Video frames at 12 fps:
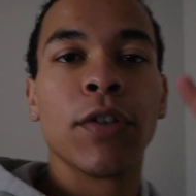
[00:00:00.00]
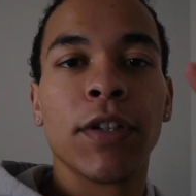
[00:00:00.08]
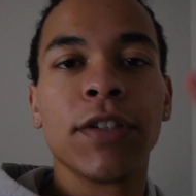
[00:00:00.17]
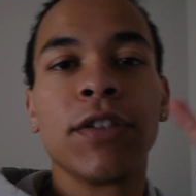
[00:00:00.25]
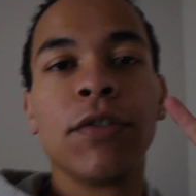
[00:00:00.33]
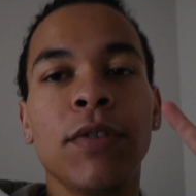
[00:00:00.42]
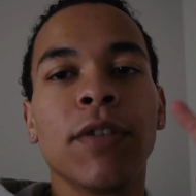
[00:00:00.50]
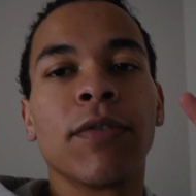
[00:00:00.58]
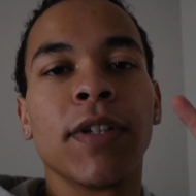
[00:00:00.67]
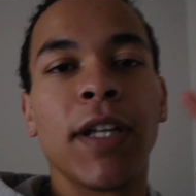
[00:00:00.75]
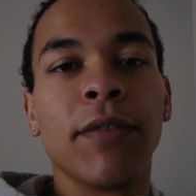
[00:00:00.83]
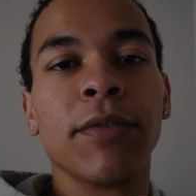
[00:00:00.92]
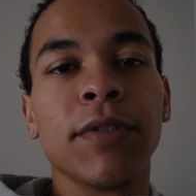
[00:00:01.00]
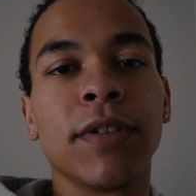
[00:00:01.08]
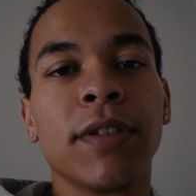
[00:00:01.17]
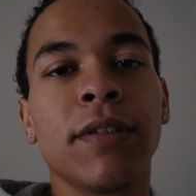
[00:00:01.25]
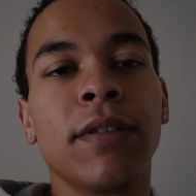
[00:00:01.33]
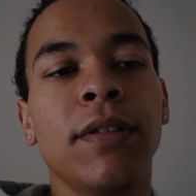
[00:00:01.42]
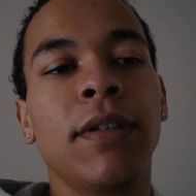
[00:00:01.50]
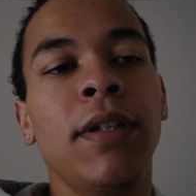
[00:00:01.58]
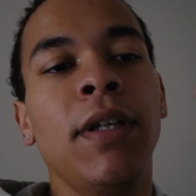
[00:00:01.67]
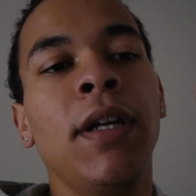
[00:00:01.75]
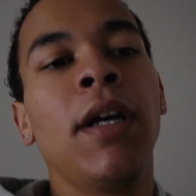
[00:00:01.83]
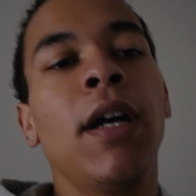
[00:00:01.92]
So there's two different levels
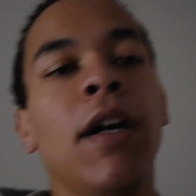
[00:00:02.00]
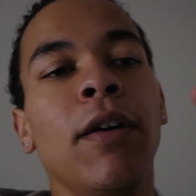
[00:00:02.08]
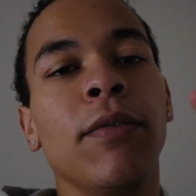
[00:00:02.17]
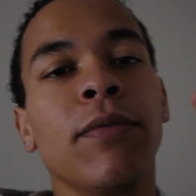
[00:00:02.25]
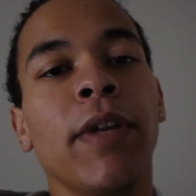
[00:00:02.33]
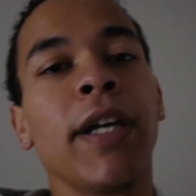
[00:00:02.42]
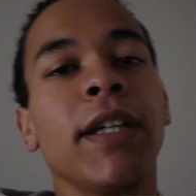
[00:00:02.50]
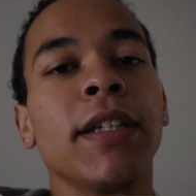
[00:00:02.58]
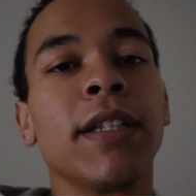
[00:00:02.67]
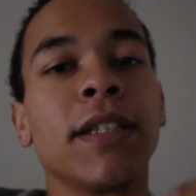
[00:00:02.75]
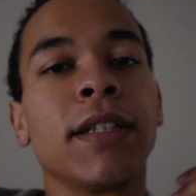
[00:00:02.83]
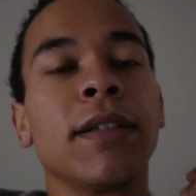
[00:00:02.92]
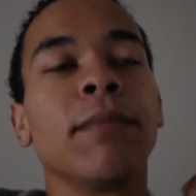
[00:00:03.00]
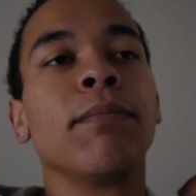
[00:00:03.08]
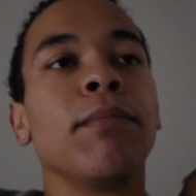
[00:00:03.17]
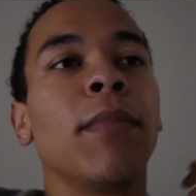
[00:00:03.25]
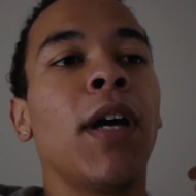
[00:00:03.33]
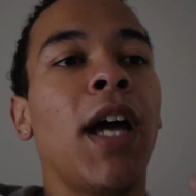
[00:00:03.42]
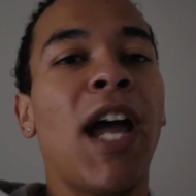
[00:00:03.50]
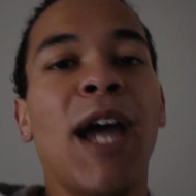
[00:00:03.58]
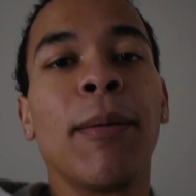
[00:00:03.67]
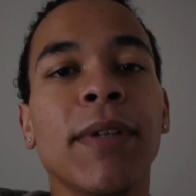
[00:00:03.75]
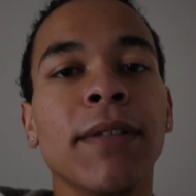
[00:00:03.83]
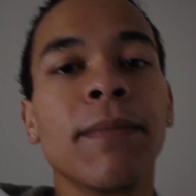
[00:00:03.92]
of like a
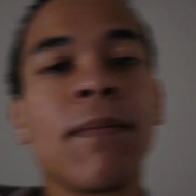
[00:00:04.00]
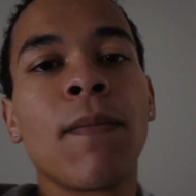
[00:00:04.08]
habit.